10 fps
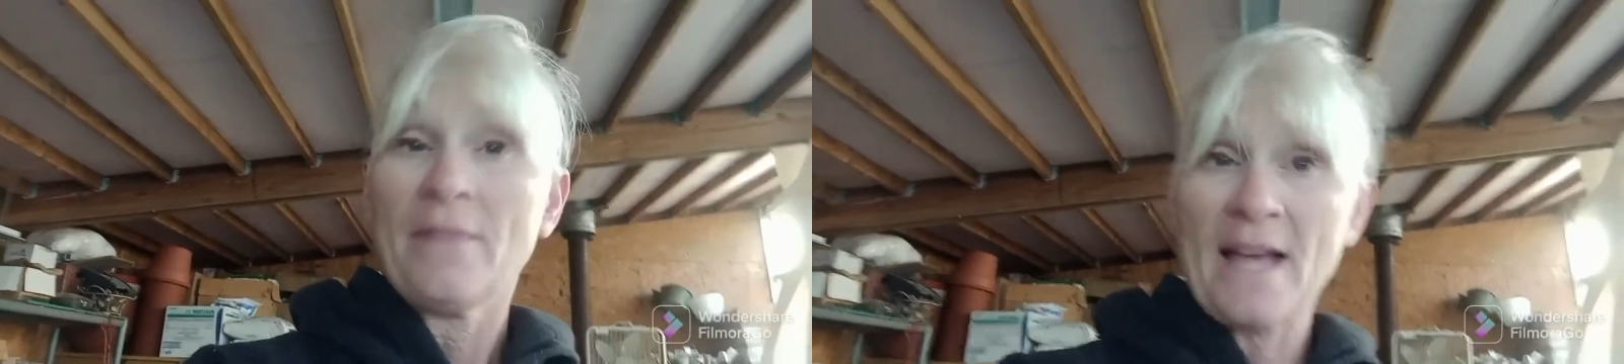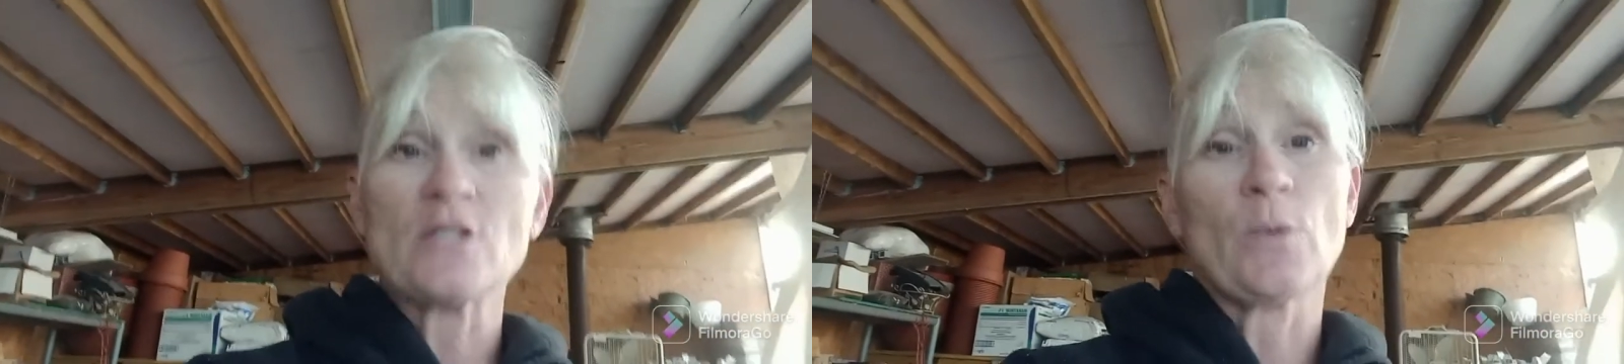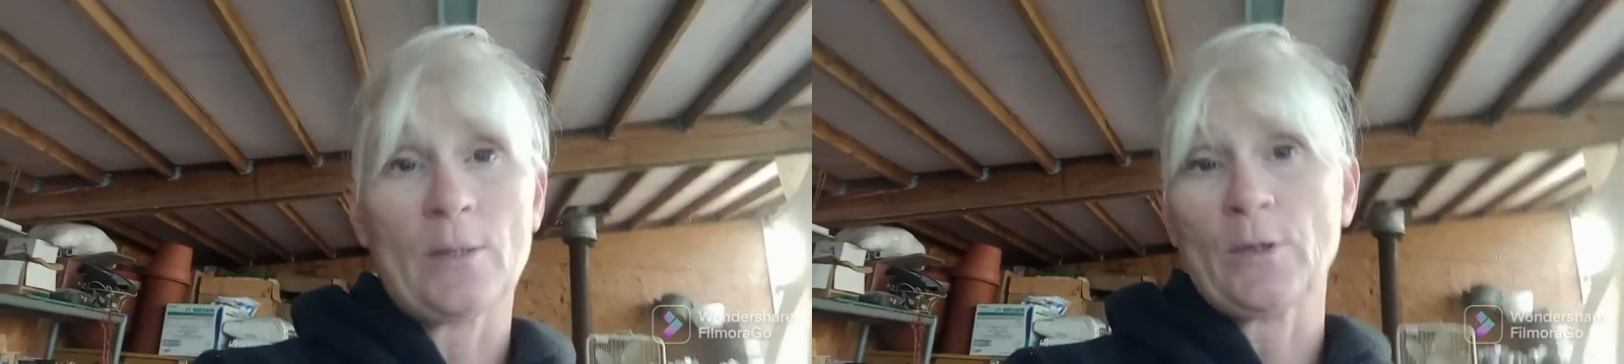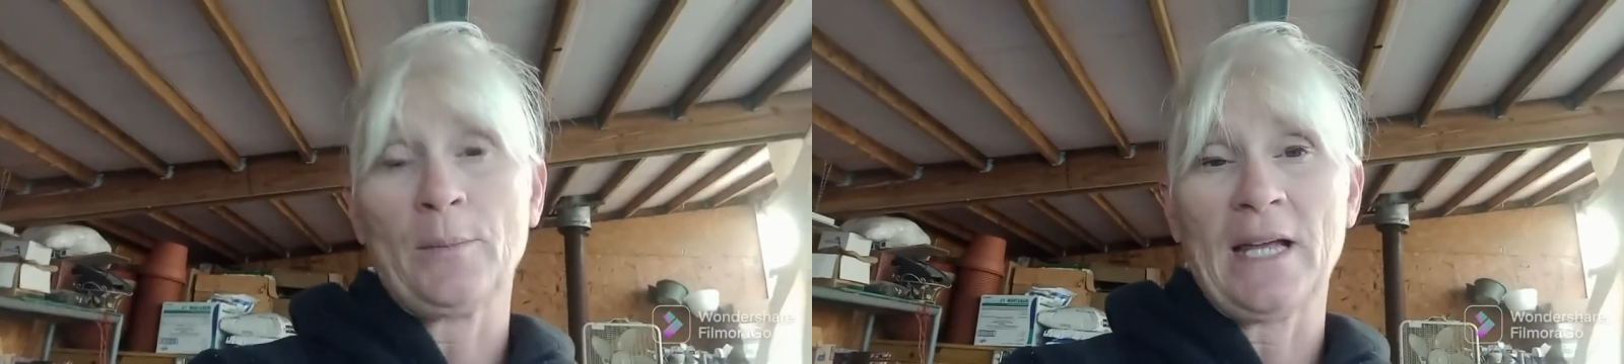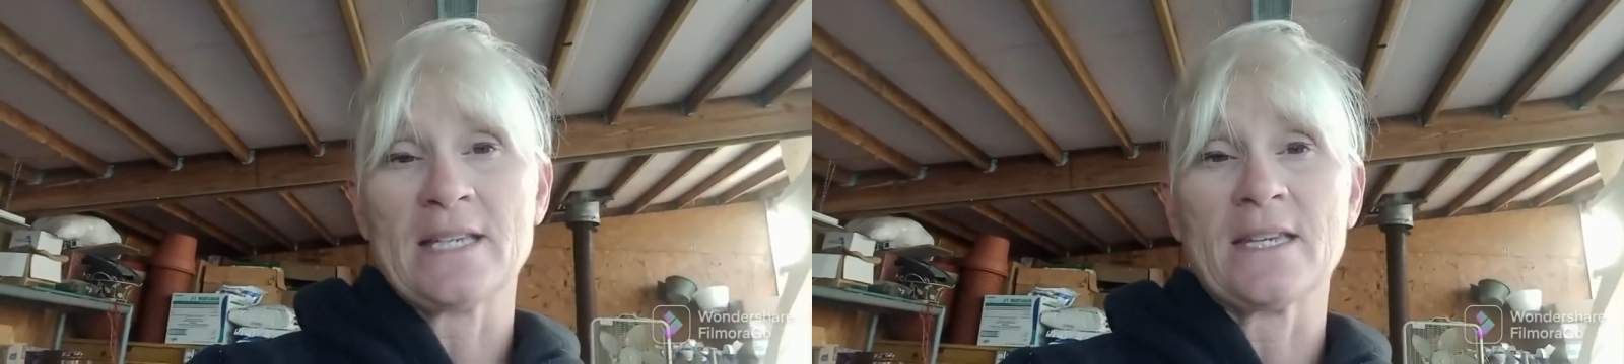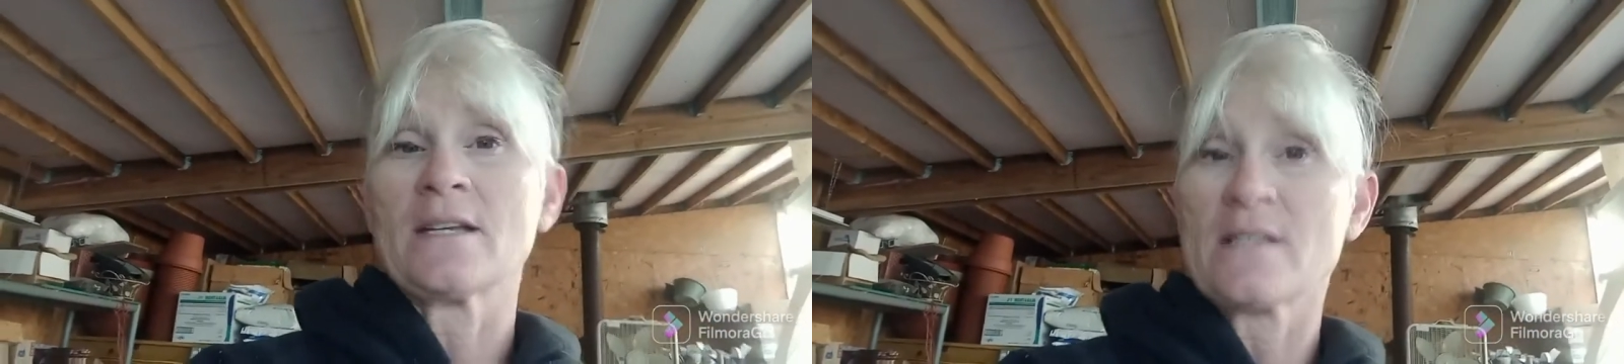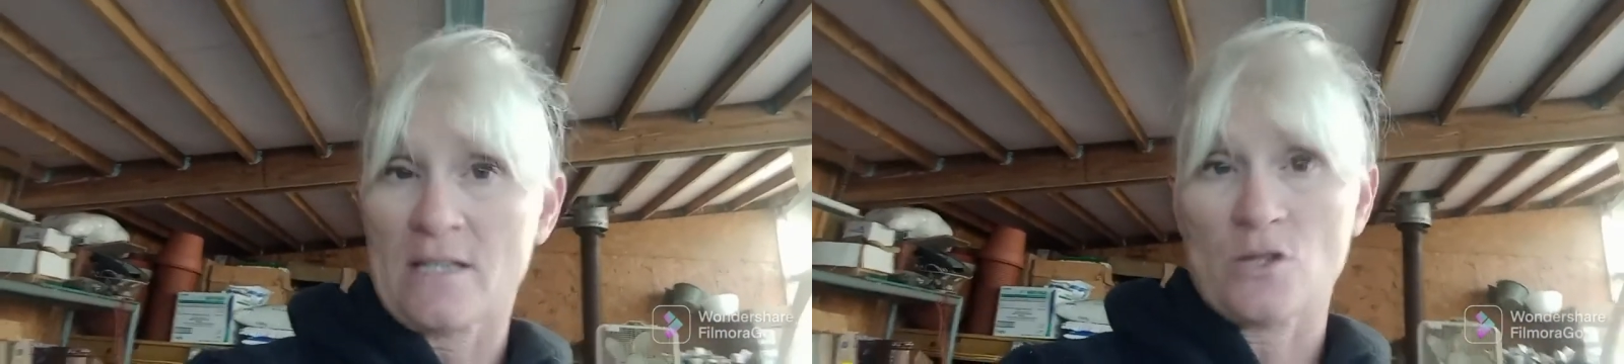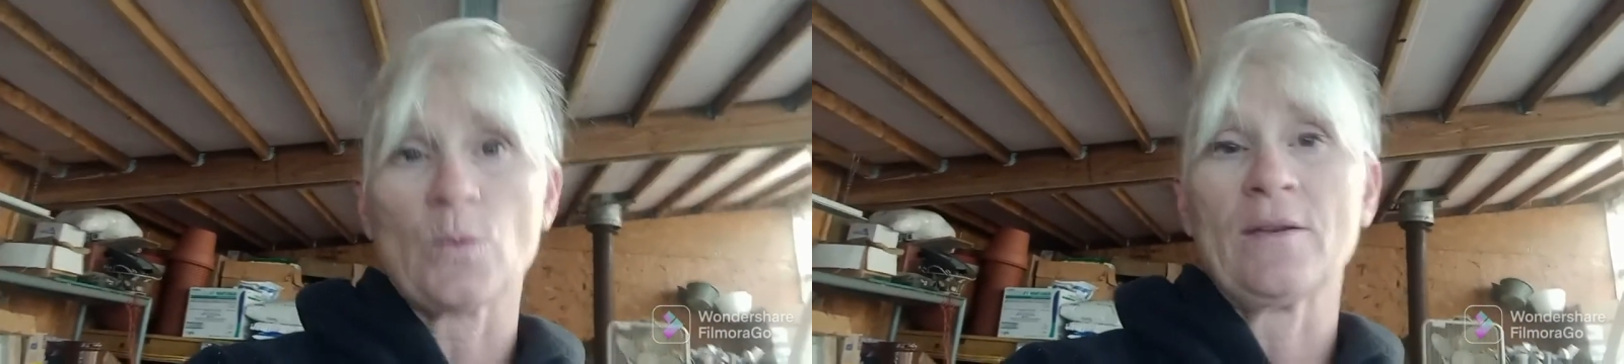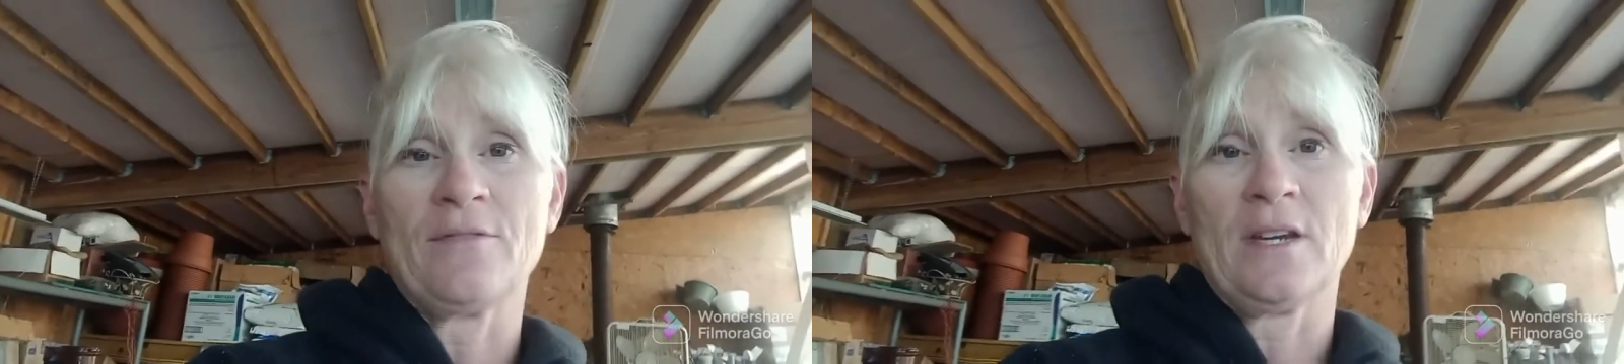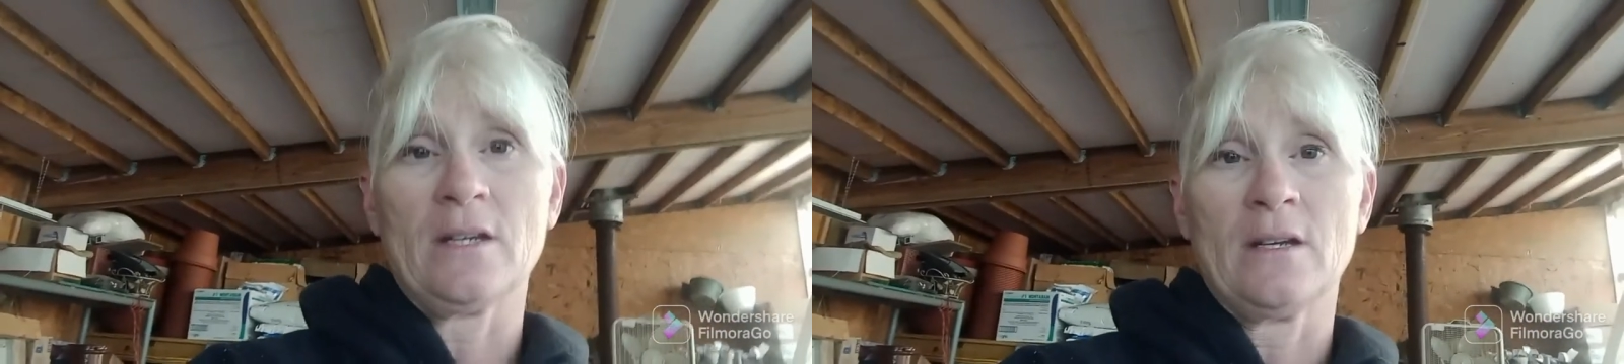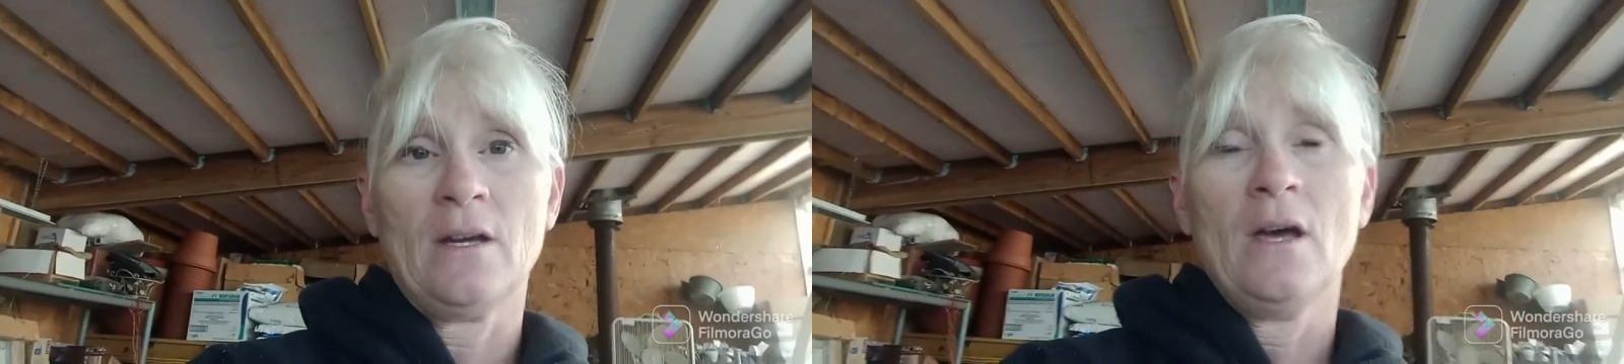That's what I'm replacing, is the sweet feed.